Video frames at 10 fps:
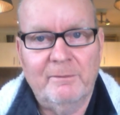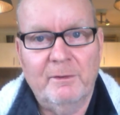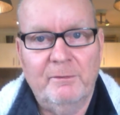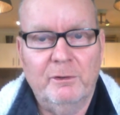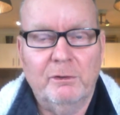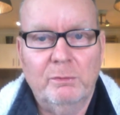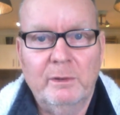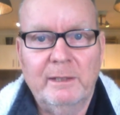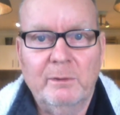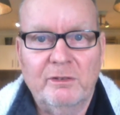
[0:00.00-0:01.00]
of the first
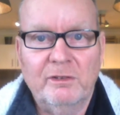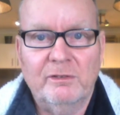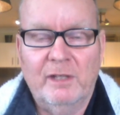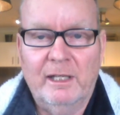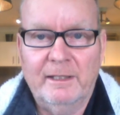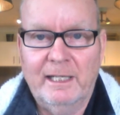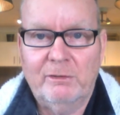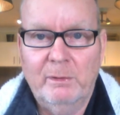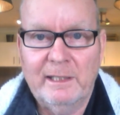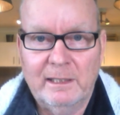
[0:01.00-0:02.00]
week, which is
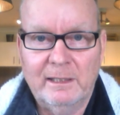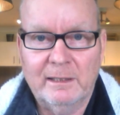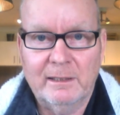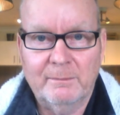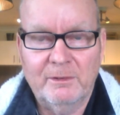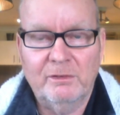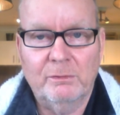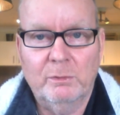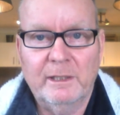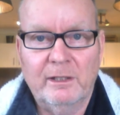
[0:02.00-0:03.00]
next week. This
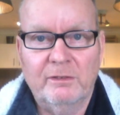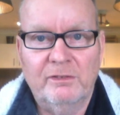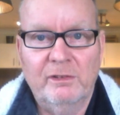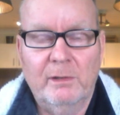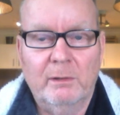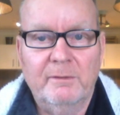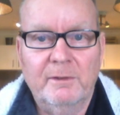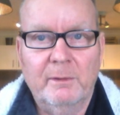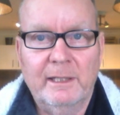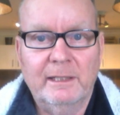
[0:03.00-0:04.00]
is week 0 if
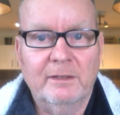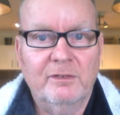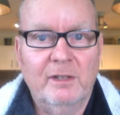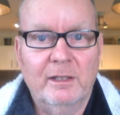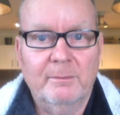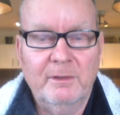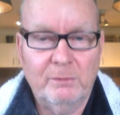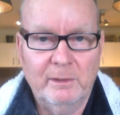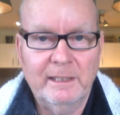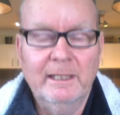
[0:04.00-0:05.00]
you're reading this
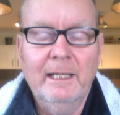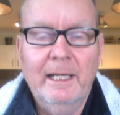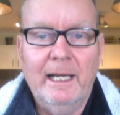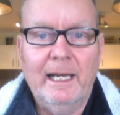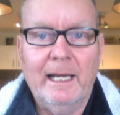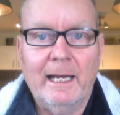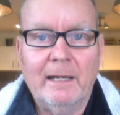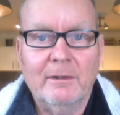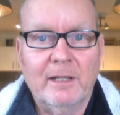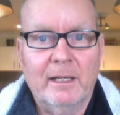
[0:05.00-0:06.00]
this week,
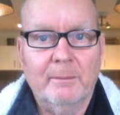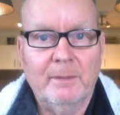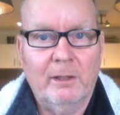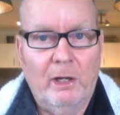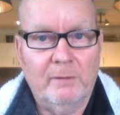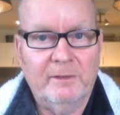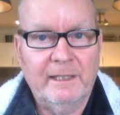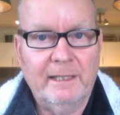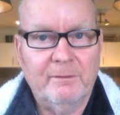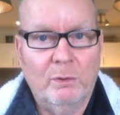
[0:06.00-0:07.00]
and it'll hopefully
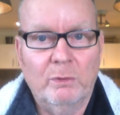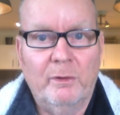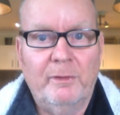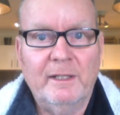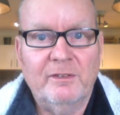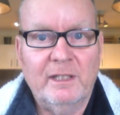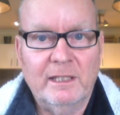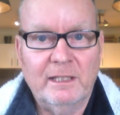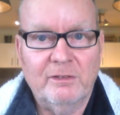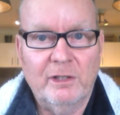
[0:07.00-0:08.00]
give all the things that you
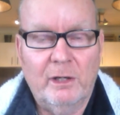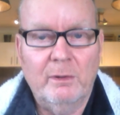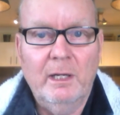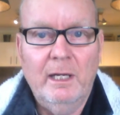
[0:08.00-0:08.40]
need to know